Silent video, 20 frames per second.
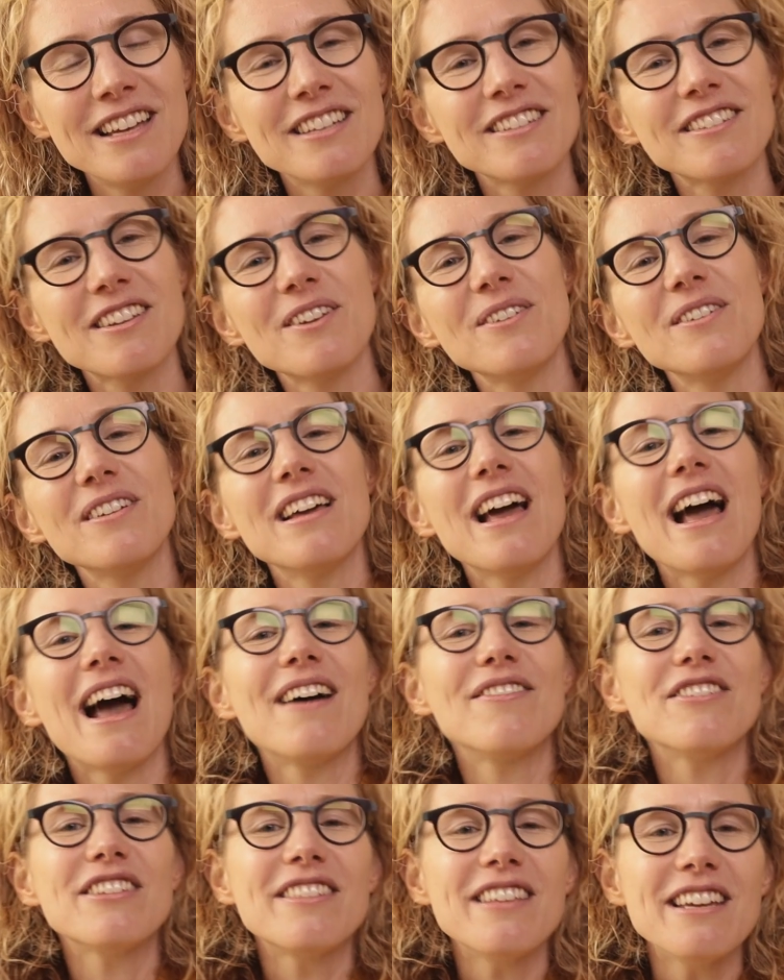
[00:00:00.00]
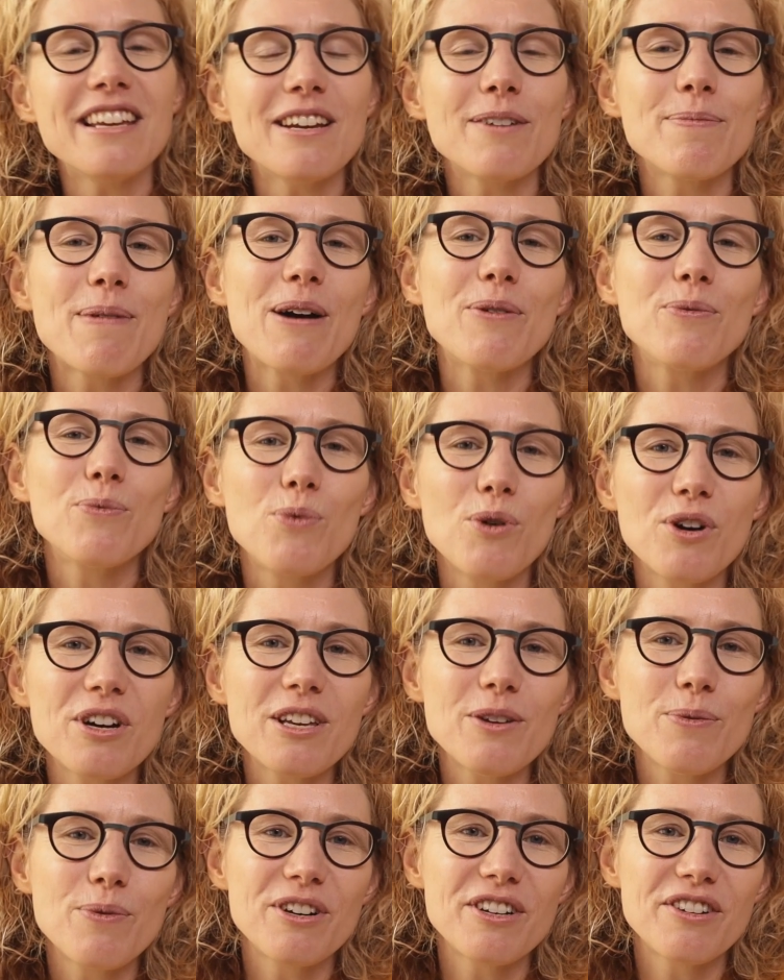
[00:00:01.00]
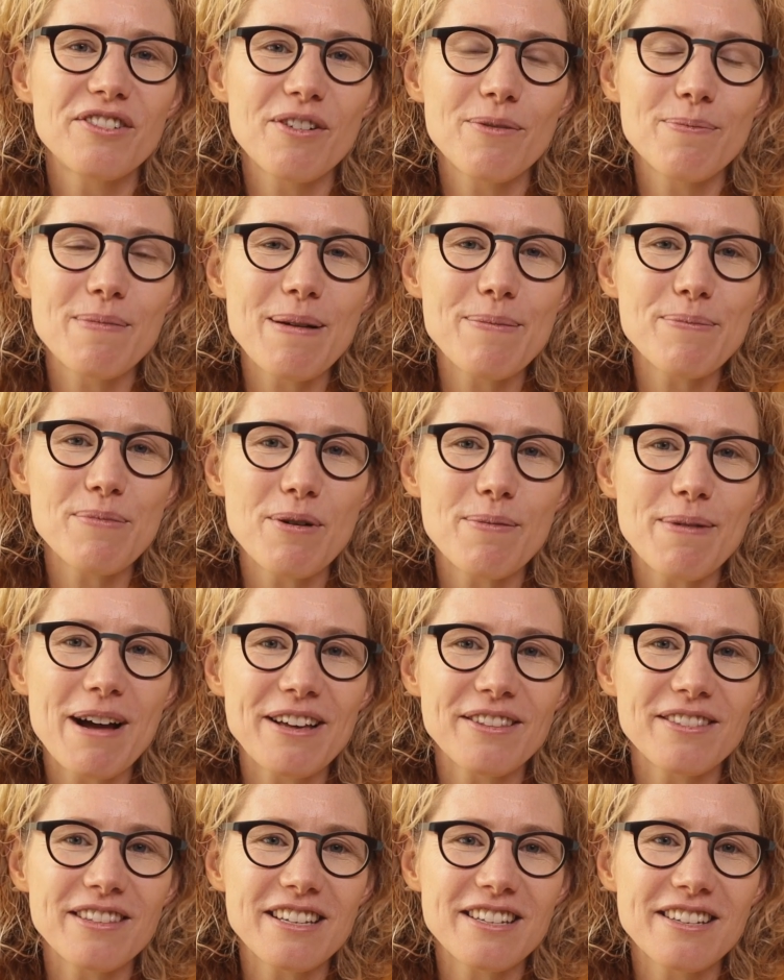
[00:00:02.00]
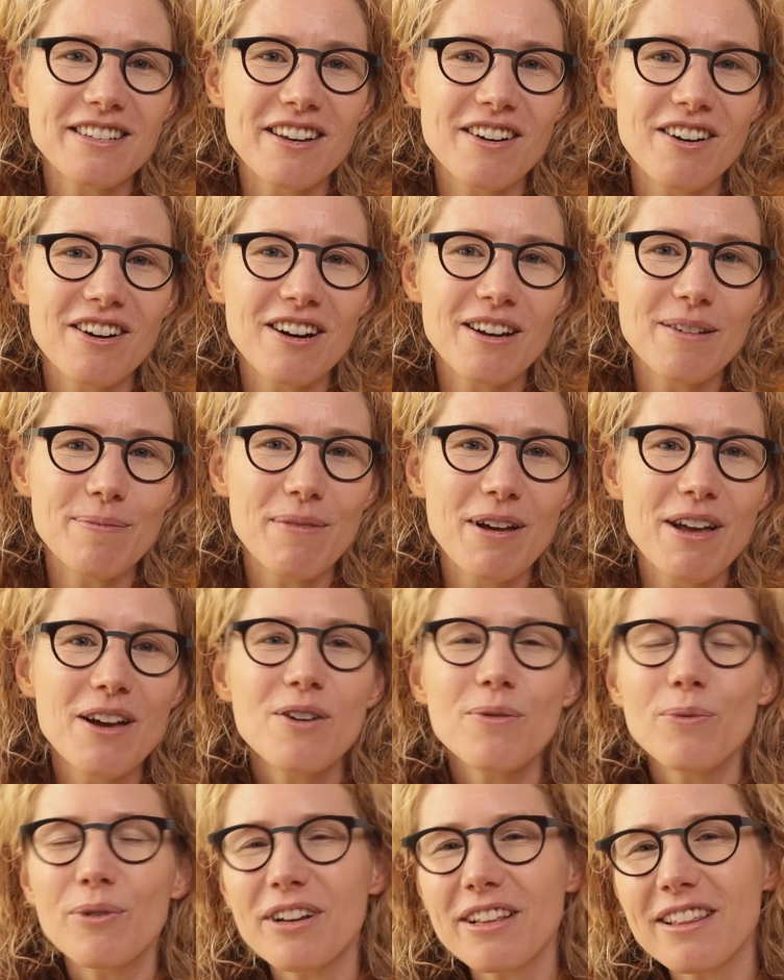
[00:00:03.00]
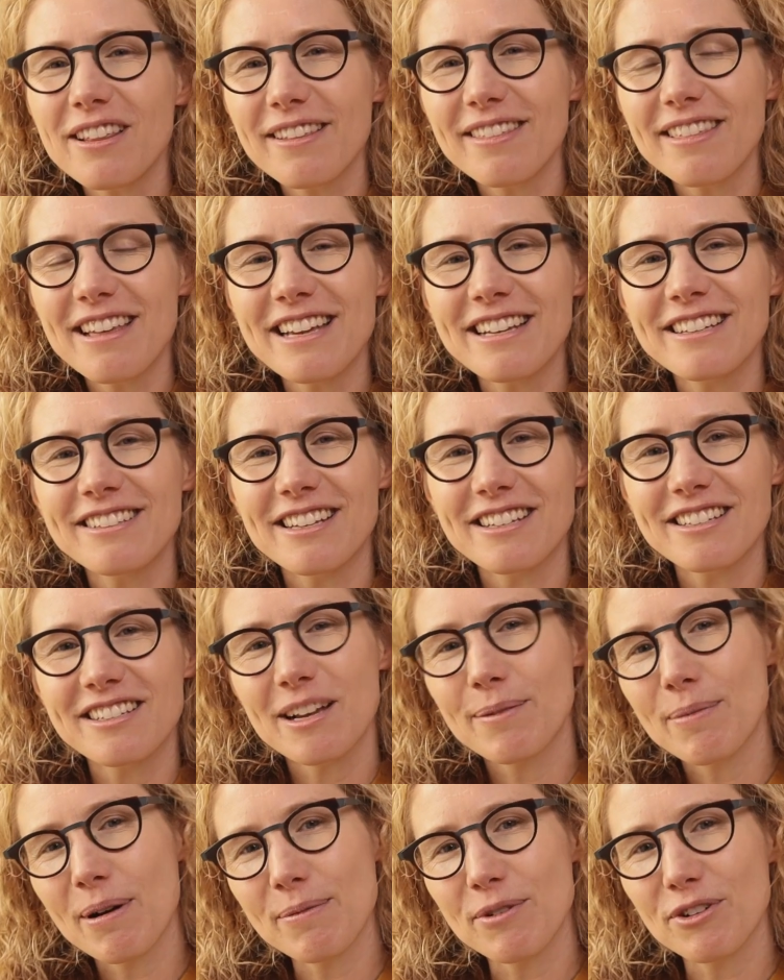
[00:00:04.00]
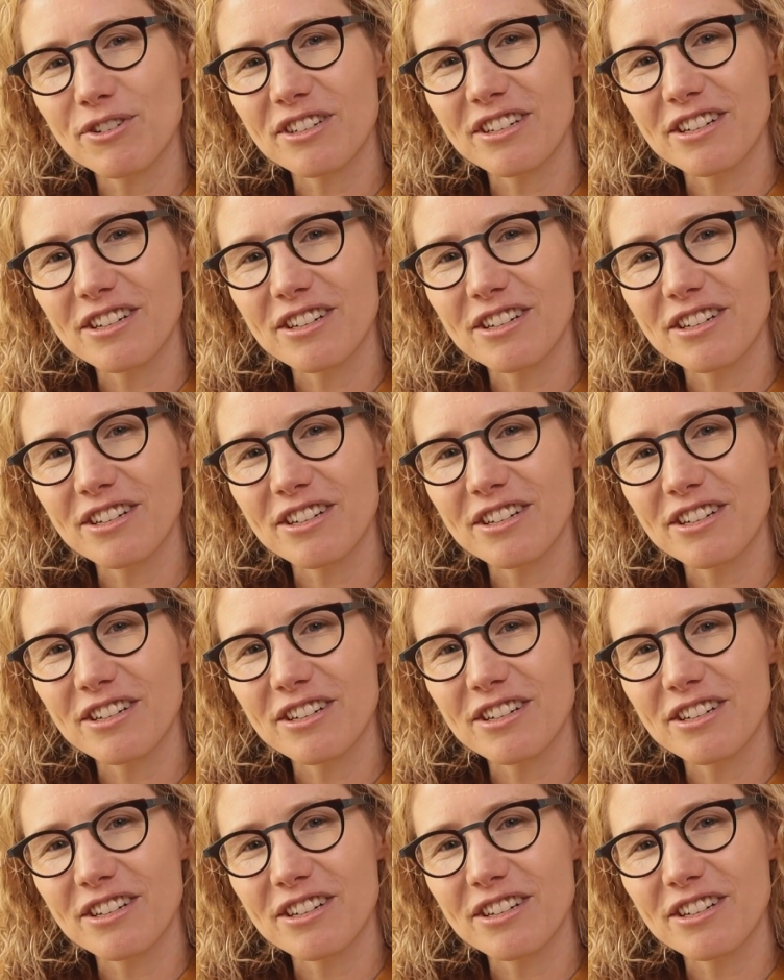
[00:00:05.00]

So have a think about what you want to remember about this time. What are the things that sum up your